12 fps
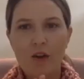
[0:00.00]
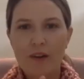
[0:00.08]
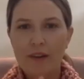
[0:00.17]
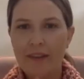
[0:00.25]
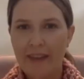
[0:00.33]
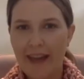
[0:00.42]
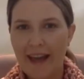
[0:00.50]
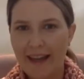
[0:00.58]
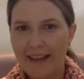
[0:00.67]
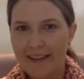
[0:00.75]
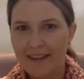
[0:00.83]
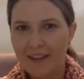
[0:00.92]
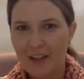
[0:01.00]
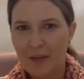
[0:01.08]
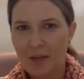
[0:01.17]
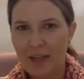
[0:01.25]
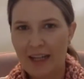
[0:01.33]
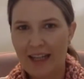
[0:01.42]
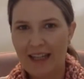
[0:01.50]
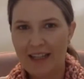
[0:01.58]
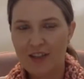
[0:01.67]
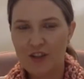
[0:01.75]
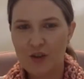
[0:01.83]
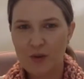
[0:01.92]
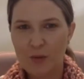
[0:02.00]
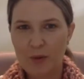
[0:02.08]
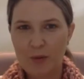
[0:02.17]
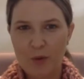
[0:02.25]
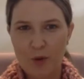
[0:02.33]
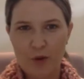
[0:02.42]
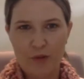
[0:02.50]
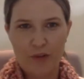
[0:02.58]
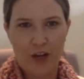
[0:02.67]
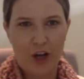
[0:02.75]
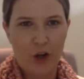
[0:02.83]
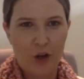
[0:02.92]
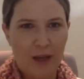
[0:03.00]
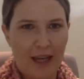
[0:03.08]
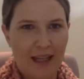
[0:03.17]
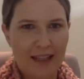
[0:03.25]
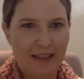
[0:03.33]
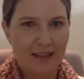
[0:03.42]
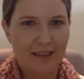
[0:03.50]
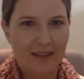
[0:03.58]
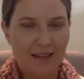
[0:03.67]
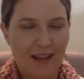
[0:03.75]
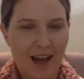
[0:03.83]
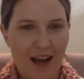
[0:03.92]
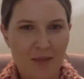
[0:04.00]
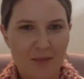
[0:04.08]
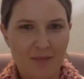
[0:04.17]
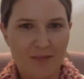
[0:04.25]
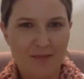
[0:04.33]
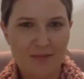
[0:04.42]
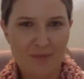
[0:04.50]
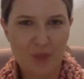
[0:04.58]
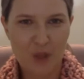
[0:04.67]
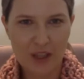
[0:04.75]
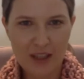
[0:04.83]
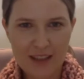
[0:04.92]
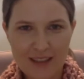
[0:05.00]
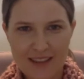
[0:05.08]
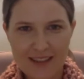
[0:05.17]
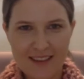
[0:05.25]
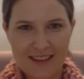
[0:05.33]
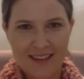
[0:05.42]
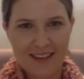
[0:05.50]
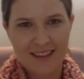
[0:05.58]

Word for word: on that, can we get into a bit more of the homemade um, products?